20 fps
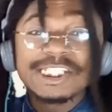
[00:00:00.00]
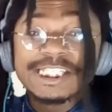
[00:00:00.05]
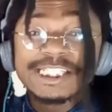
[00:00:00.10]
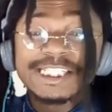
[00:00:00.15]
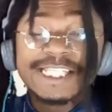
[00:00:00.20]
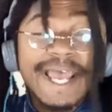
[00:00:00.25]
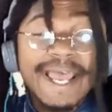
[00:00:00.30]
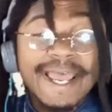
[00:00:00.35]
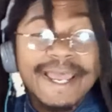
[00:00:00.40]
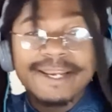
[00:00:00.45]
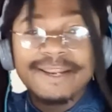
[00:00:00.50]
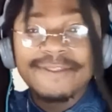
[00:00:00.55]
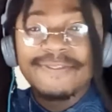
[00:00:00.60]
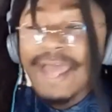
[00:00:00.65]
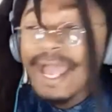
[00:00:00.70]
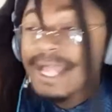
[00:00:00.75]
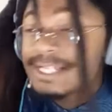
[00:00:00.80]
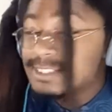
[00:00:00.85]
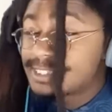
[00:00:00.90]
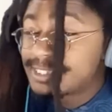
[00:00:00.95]
dead.
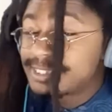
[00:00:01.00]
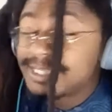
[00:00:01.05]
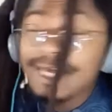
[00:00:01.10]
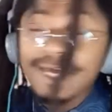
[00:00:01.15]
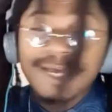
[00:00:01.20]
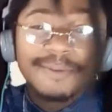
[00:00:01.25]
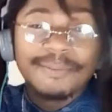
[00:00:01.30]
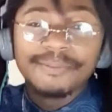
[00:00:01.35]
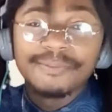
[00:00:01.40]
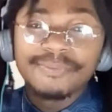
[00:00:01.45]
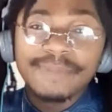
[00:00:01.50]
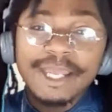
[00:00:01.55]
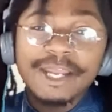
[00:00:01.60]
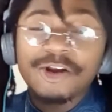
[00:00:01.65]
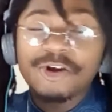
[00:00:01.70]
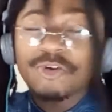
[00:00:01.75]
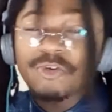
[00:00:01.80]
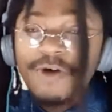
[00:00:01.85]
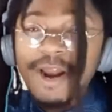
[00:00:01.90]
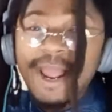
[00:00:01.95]
That's them. They
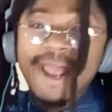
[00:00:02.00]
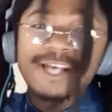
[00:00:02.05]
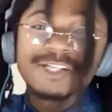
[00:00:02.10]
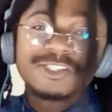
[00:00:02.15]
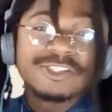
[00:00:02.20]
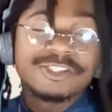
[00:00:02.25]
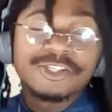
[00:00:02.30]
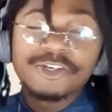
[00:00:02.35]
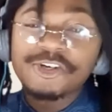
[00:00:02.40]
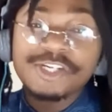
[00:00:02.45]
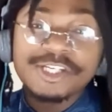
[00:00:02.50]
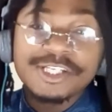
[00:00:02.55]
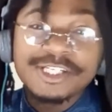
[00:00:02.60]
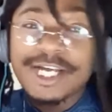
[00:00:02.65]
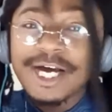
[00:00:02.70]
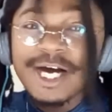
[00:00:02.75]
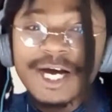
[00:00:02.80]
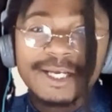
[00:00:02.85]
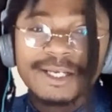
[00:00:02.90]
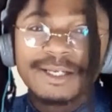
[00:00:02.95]
crashed. They're
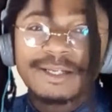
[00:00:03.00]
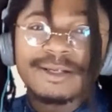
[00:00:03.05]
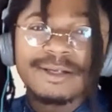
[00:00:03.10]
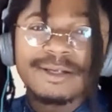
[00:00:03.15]
done.